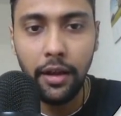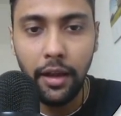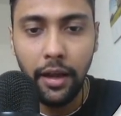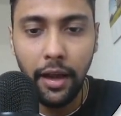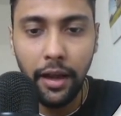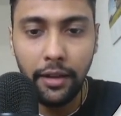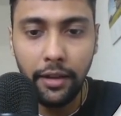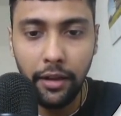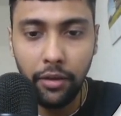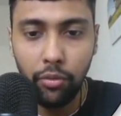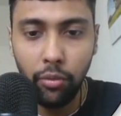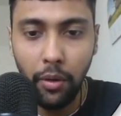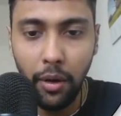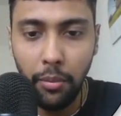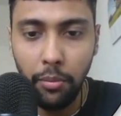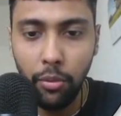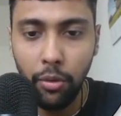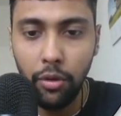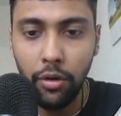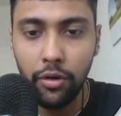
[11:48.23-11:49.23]
And there's
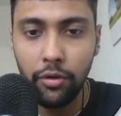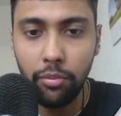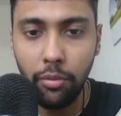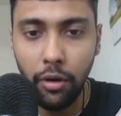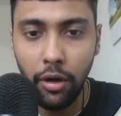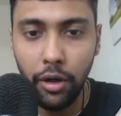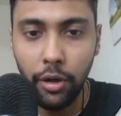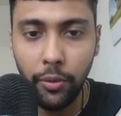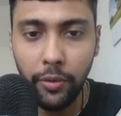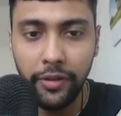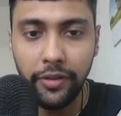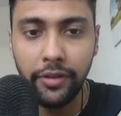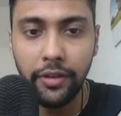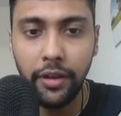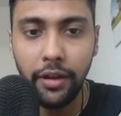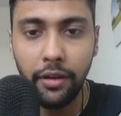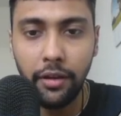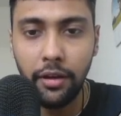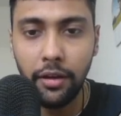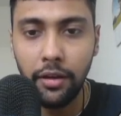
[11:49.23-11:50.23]
one more small twist
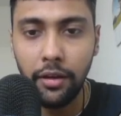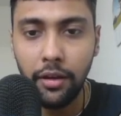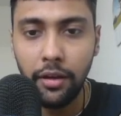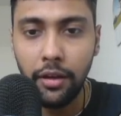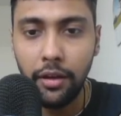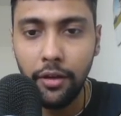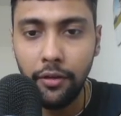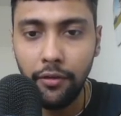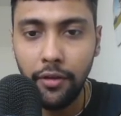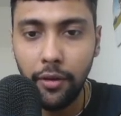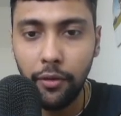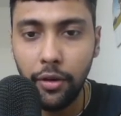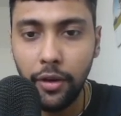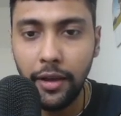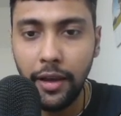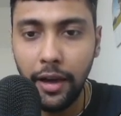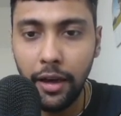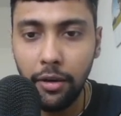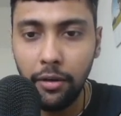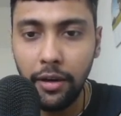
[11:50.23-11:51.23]
here. We have to
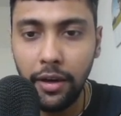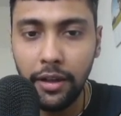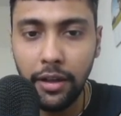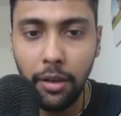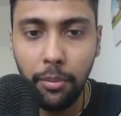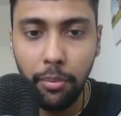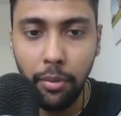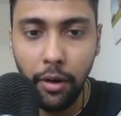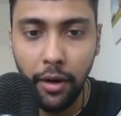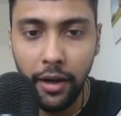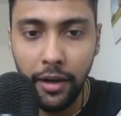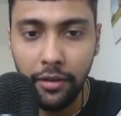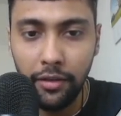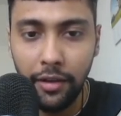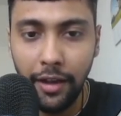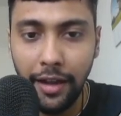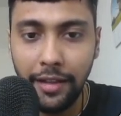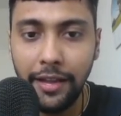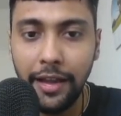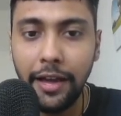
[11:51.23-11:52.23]
calculate the points
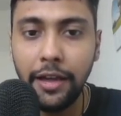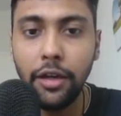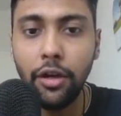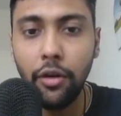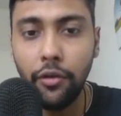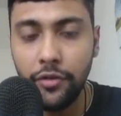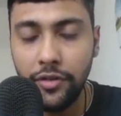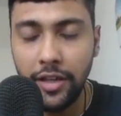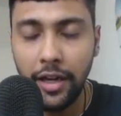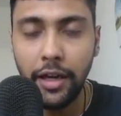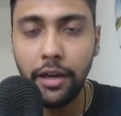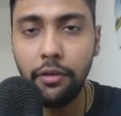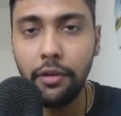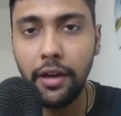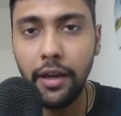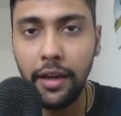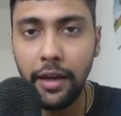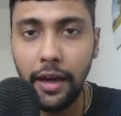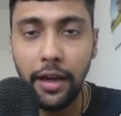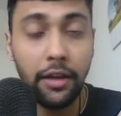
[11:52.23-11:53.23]
at the end of
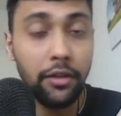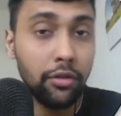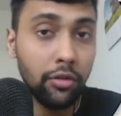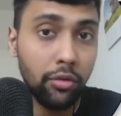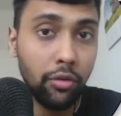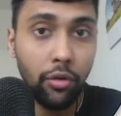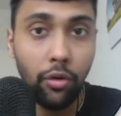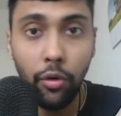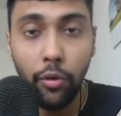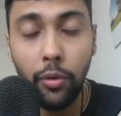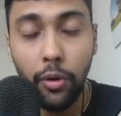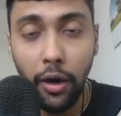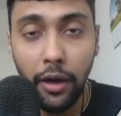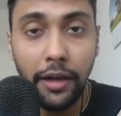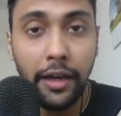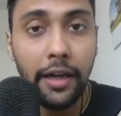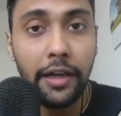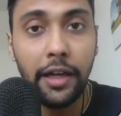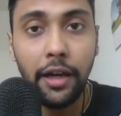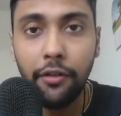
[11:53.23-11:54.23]
January, right? So overall
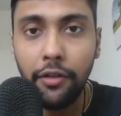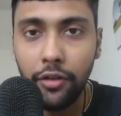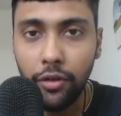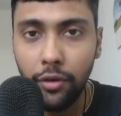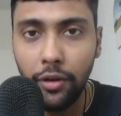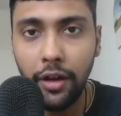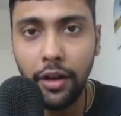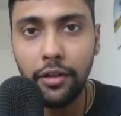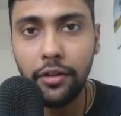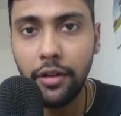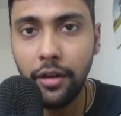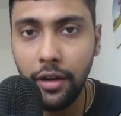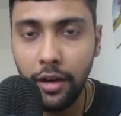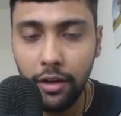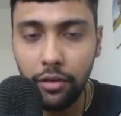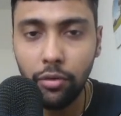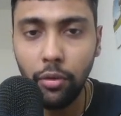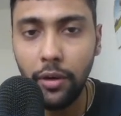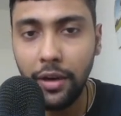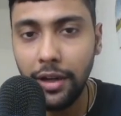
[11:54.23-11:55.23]
data we should consider
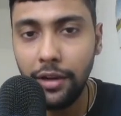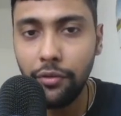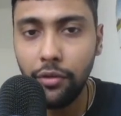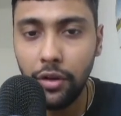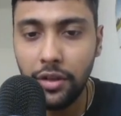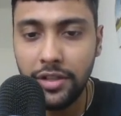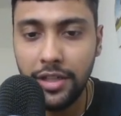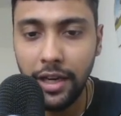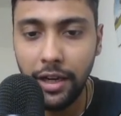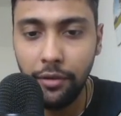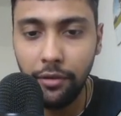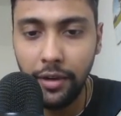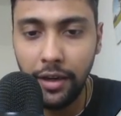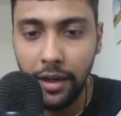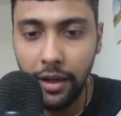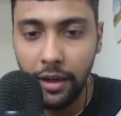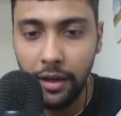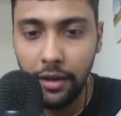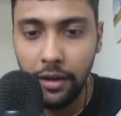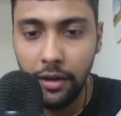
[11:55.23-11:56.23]
is only for
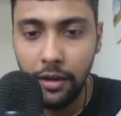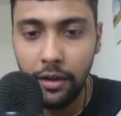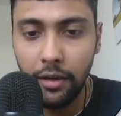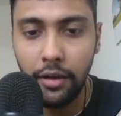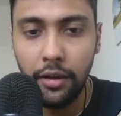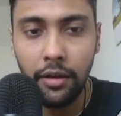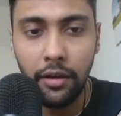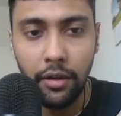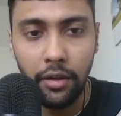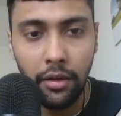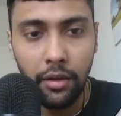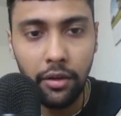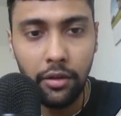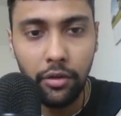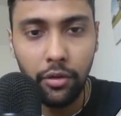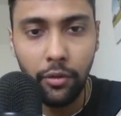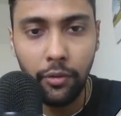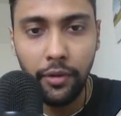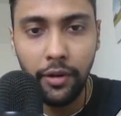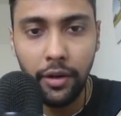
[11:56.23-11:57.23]
January.
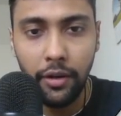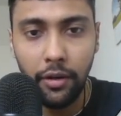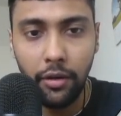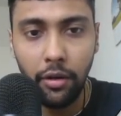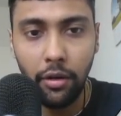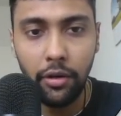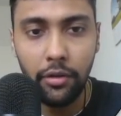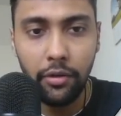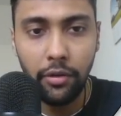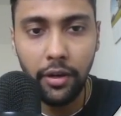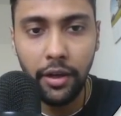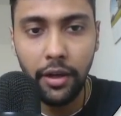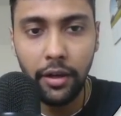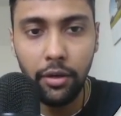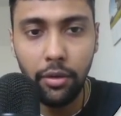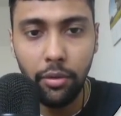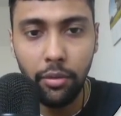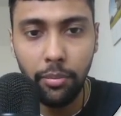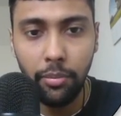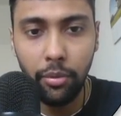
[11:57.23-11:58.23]
So we also need
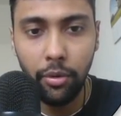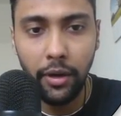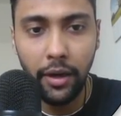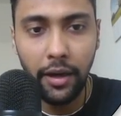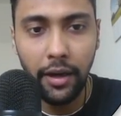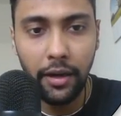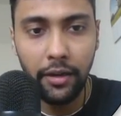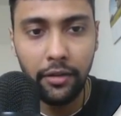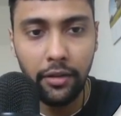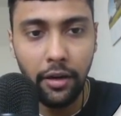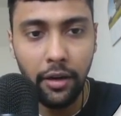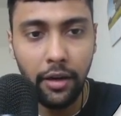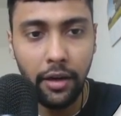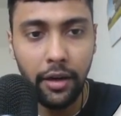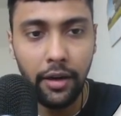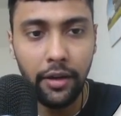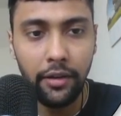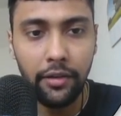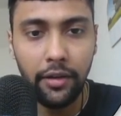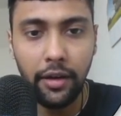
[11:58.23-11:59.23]
to put an extra
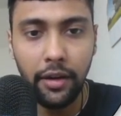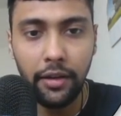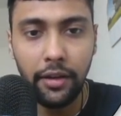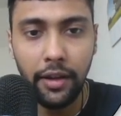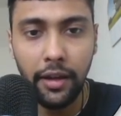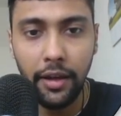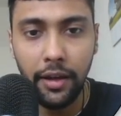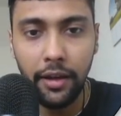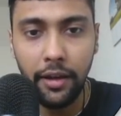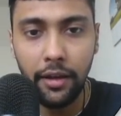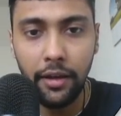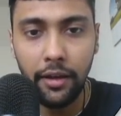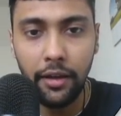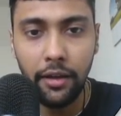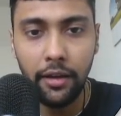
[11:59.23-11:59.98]
condition at the end